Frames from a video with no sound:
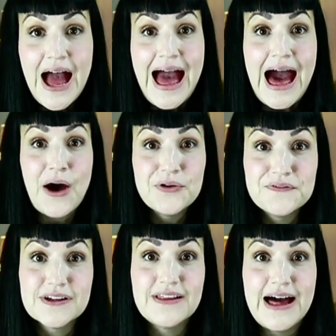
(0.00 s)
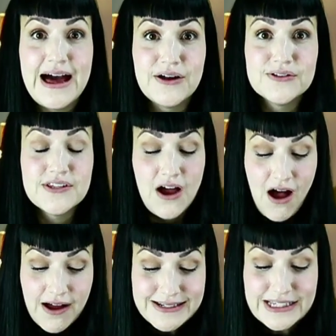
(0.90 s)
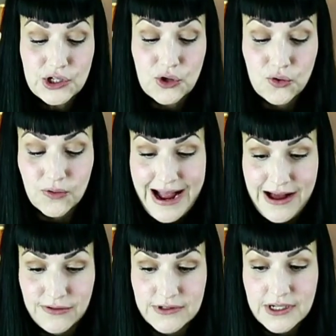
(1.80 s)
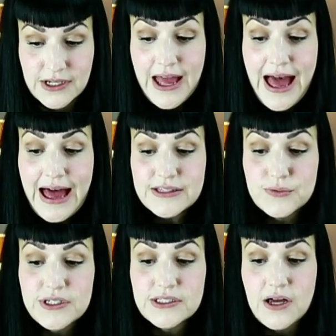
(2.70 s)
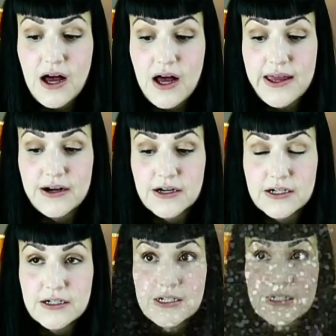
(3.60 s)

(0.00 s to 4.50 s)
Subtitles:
out of the clouds onto the ground. As we saw in our